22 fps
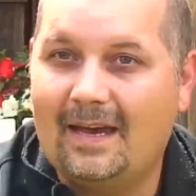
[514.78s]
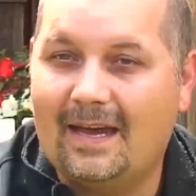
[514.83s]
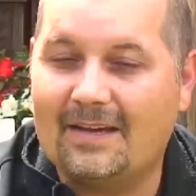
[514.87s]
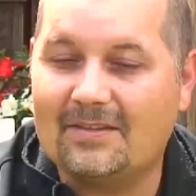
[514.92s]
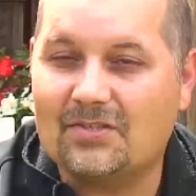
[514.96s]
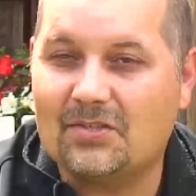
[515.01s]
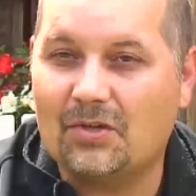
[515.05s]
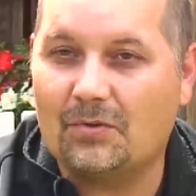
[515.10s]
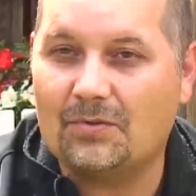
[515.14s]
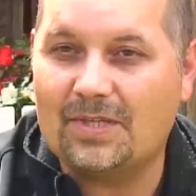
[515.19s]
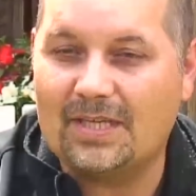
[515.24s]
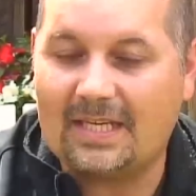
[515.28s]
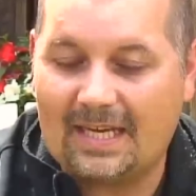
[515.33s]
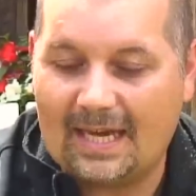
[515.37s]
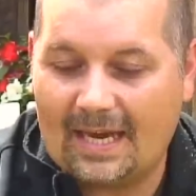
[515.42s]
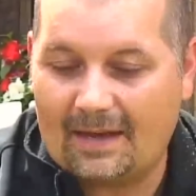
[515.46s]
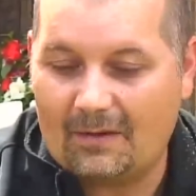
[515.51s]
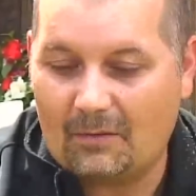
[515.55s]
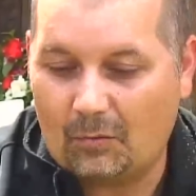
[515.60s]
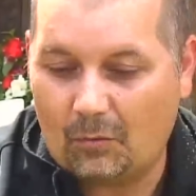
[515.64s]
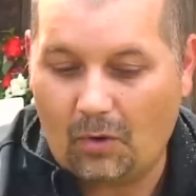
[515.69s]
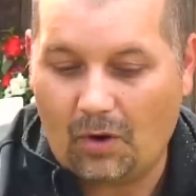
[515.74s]
And so to
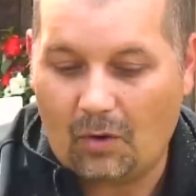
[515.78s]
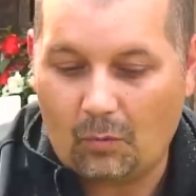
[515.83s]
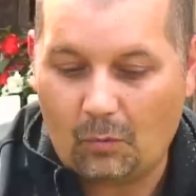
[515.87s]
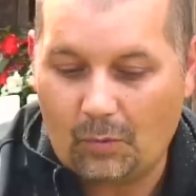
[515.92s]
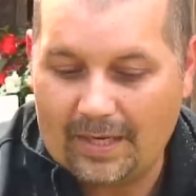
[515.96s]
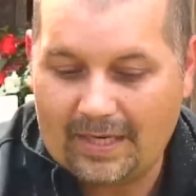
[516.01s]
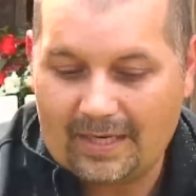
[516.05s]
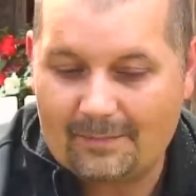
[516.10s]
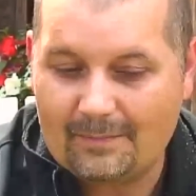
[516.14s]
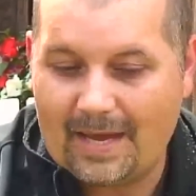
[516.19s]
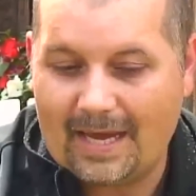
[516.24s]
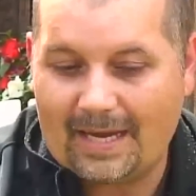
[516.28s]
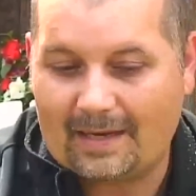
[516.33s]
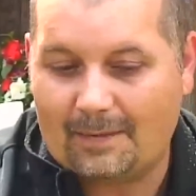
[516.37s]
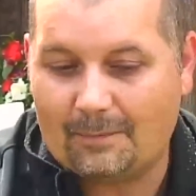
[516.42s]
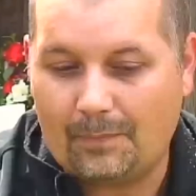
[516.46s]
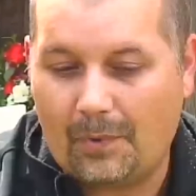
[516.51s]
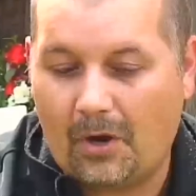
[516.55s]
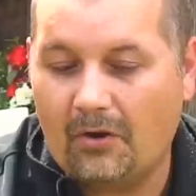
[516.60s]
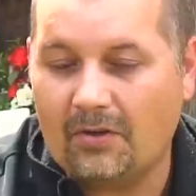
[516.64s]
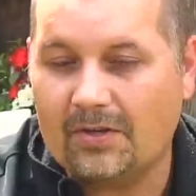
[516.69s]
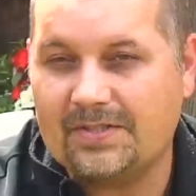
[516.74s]
get, we can make a
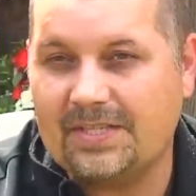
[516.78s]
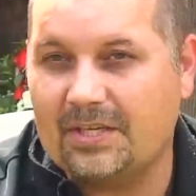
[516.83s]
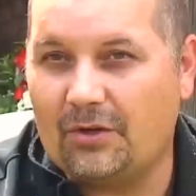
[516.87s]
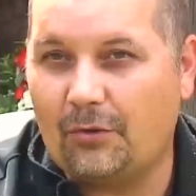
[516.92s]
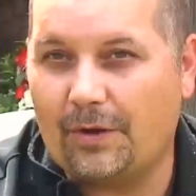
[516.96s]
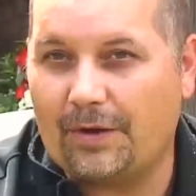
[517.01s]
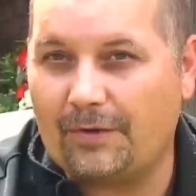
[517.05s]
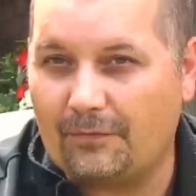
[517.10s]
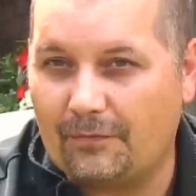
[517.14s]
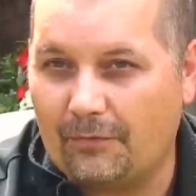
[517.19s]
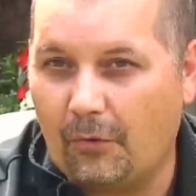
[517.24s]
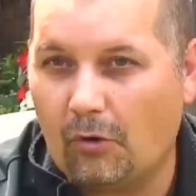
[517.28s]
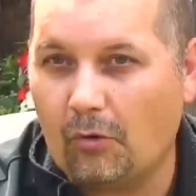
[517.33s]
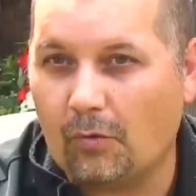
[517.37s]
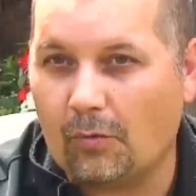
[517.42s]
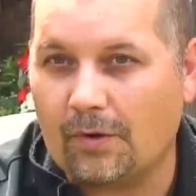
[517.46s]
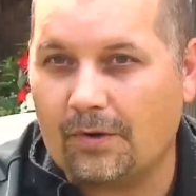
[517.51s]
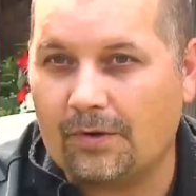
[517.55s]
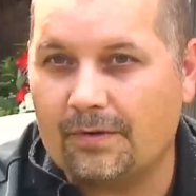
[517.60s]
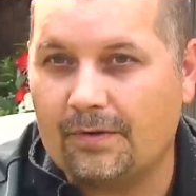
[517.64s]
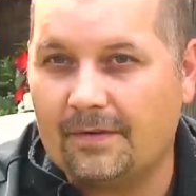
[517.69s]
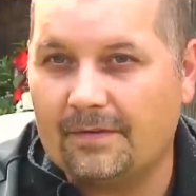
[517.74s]
policy going
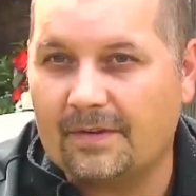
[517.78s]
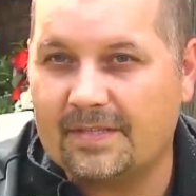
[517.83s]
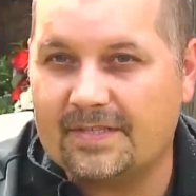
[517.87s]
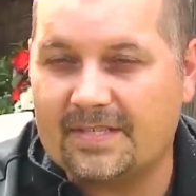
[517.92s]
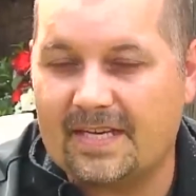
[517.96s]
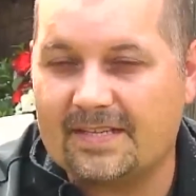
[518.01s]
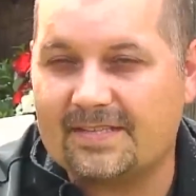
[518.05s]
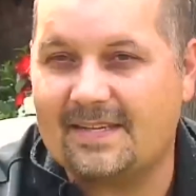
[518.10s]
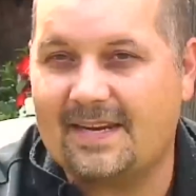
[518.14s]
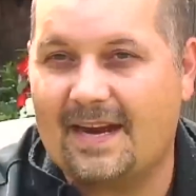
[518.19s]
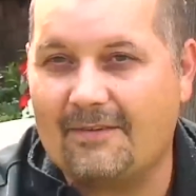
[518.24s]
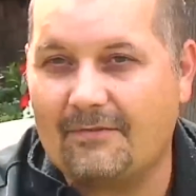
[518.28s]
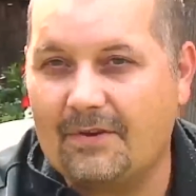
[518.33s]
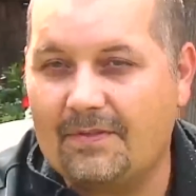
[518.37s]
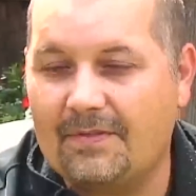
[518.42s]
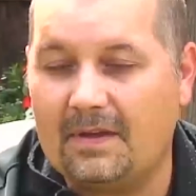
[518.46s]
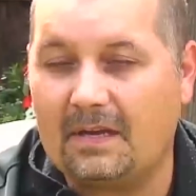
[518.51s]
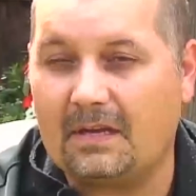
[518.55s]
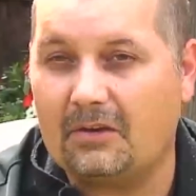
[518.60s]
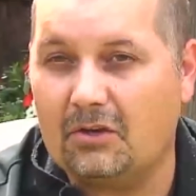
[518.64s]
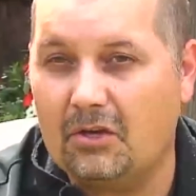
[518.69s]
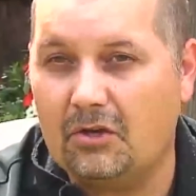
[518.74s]
forward that says that
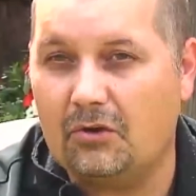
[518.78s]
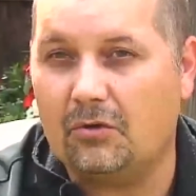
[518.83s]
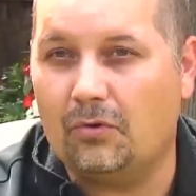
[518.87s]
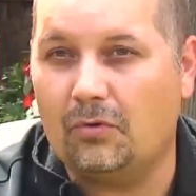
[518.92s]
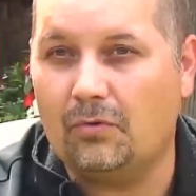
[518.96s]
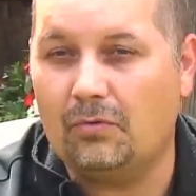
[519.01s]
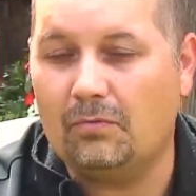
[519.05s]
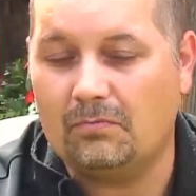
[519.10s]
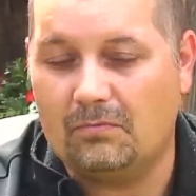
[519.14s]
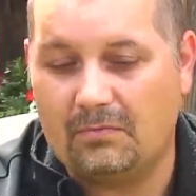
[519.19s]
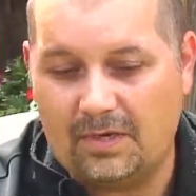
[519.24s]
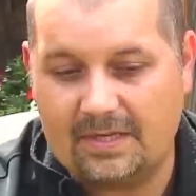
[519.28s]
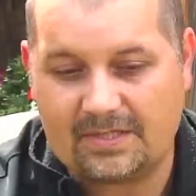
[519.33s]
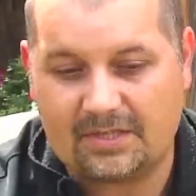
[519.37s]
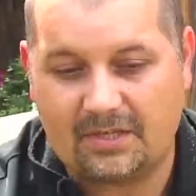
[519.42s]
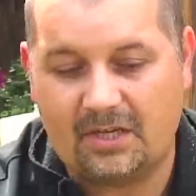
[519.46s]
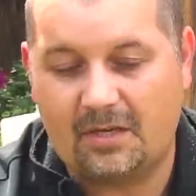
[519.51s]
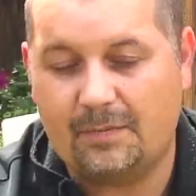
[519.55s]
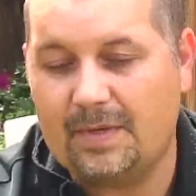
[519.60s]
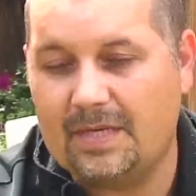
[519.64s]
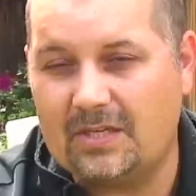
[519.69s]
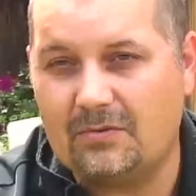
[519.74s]
everything new is
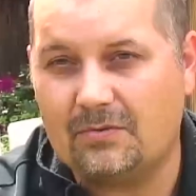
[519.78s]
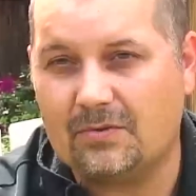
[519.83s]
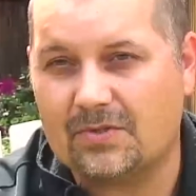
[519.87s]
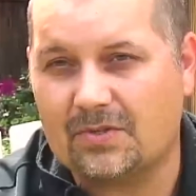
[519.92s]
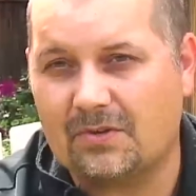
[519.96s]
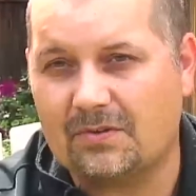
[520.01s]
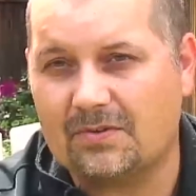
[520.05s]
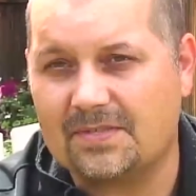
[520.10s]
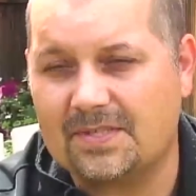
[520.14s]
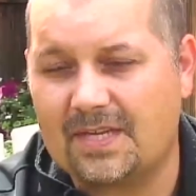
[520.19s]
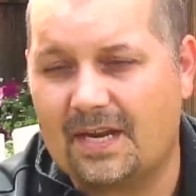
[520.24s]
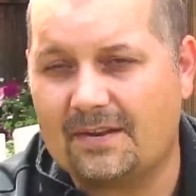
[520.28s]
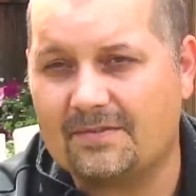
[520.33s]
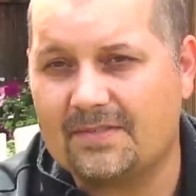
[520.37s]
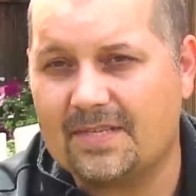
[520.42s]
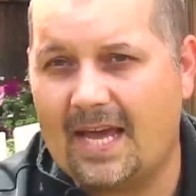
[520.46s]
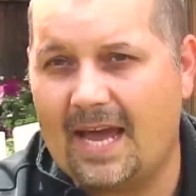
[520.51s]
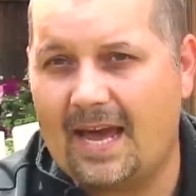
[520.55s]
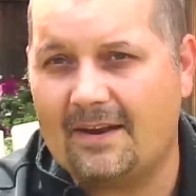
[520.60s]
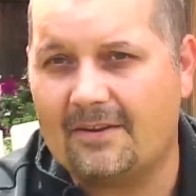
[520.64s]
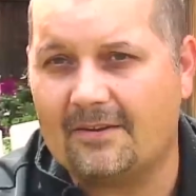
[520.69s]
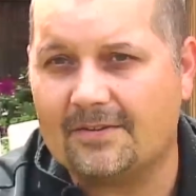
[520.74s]
going to be to a certain set of
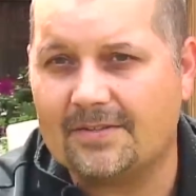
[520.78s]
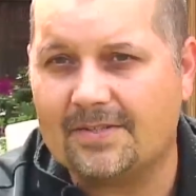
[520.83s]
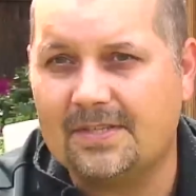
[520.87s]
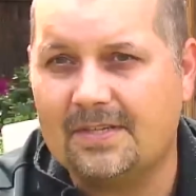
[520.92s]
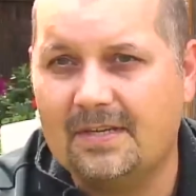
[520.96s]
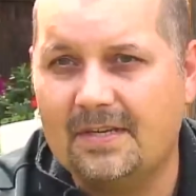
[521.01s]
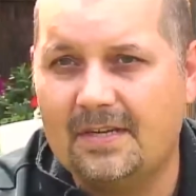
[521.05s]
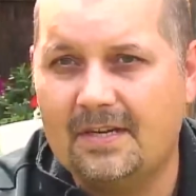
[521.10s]
standards,